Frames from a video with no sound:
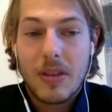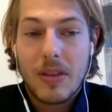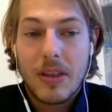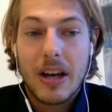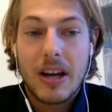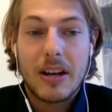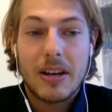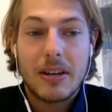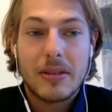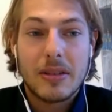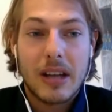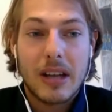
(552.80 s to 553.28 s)

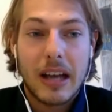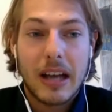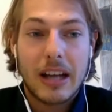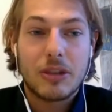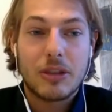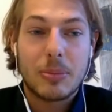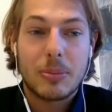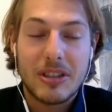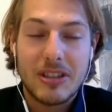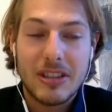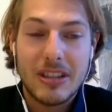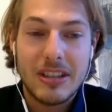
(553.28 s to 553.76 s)
their
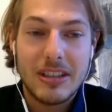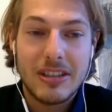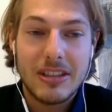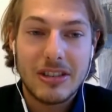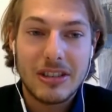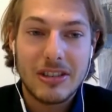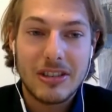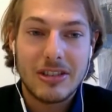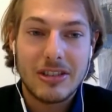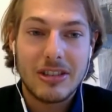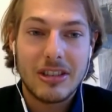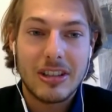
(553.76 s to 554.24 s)

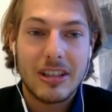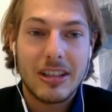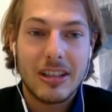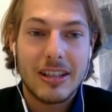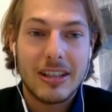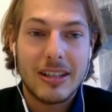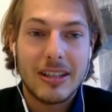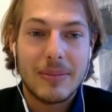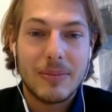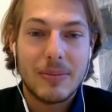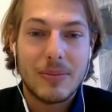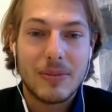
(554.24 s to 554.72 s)
expertise is
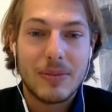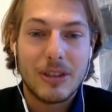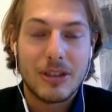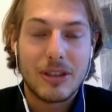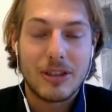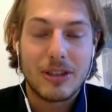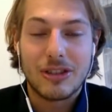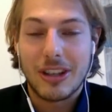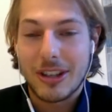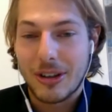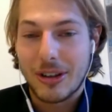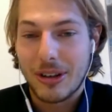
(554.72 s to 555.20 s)

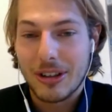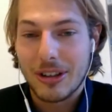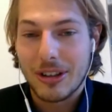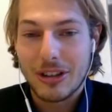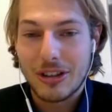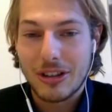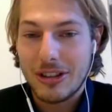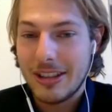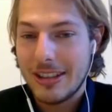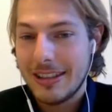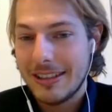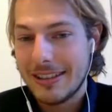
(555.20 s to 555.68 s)
the
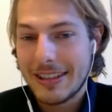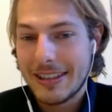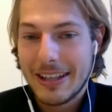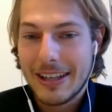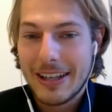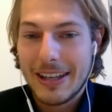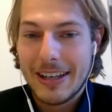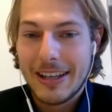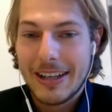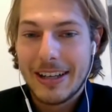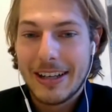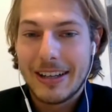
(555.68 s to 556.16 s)
psychology
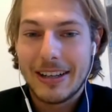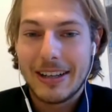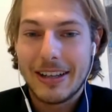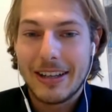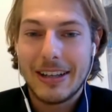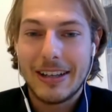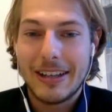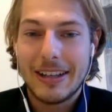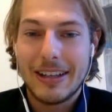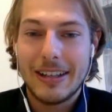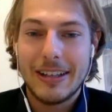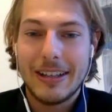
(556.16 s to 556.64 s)

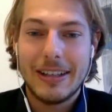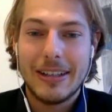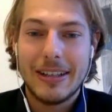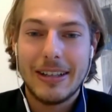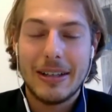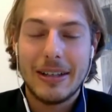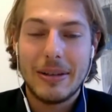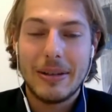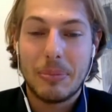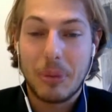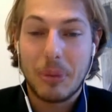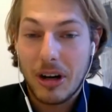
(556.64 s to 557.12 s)

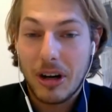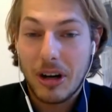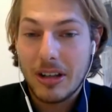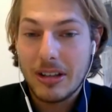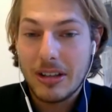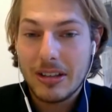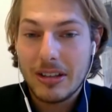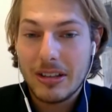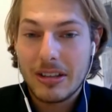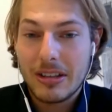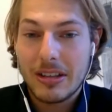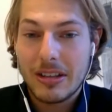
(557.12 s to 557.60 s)

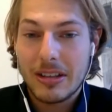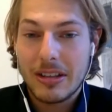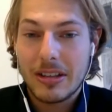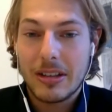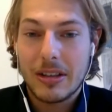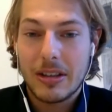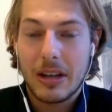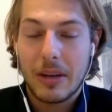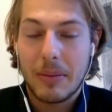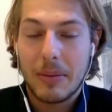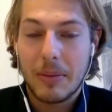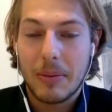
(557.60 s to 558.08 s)
part,
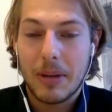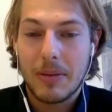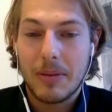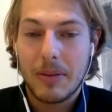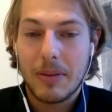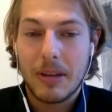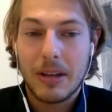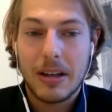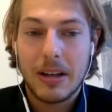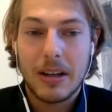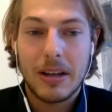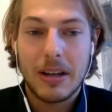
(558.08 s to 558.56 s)

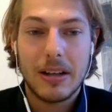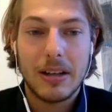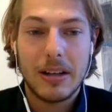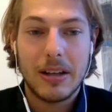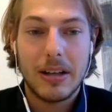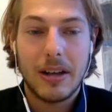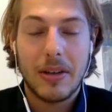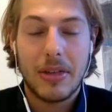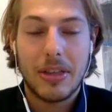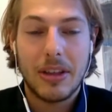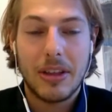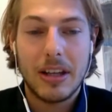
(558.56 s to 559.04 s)

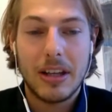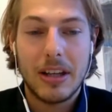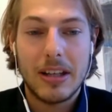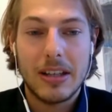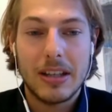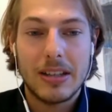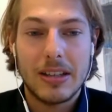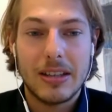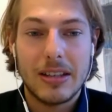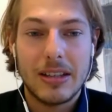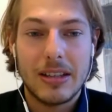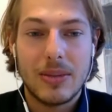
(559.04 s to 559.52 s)
I think,
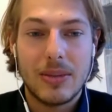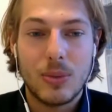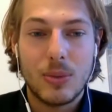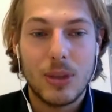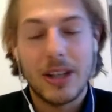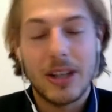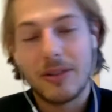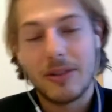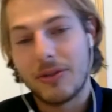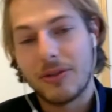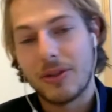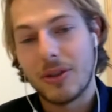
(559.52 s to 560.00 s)
and
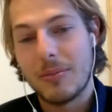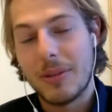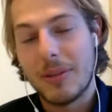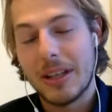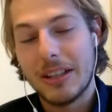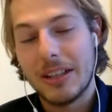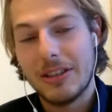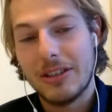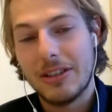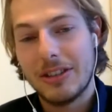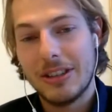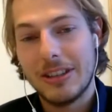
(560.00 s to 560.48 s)
we're from
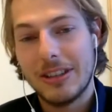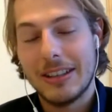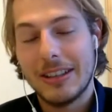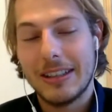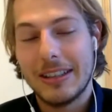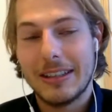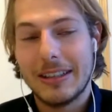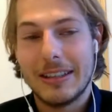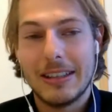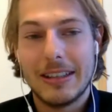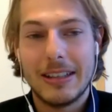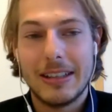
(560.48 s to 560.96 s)
medicine,
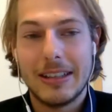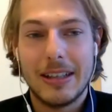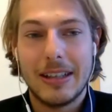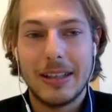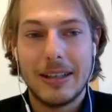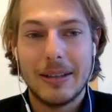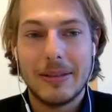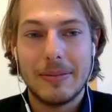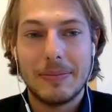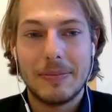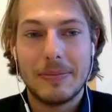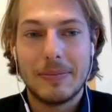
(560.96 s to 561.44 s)
and
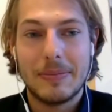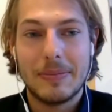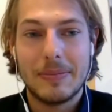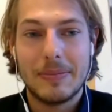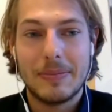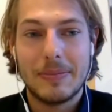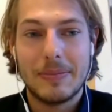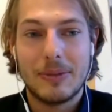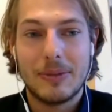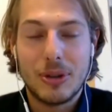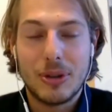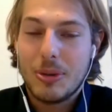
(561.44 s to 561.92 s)

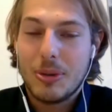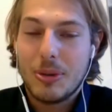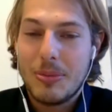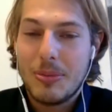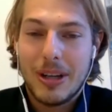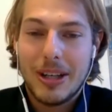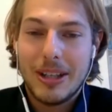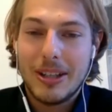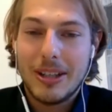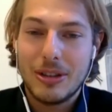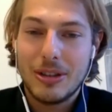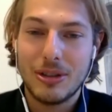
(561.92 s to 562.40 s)
to
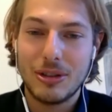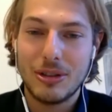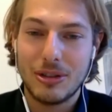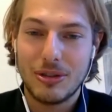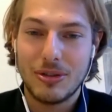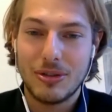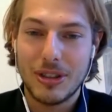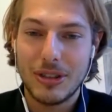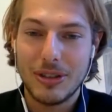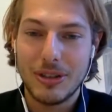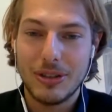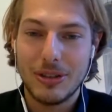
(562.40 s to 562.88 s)
combine those
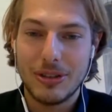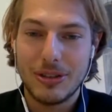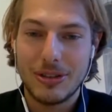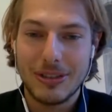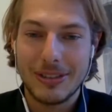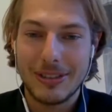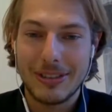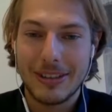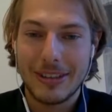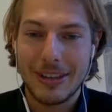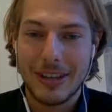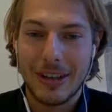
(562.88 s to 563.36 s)
fields,
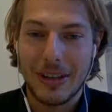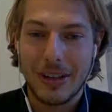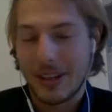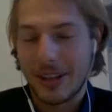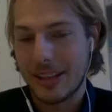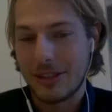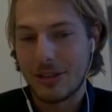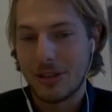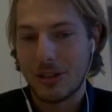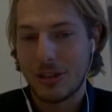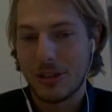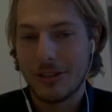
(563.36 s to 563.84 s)
I
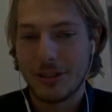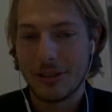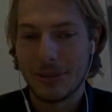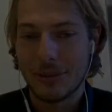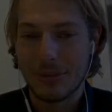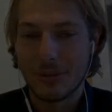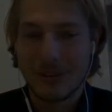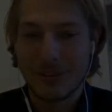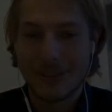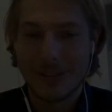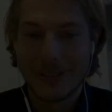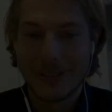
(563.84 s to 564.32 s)
think that's awesome.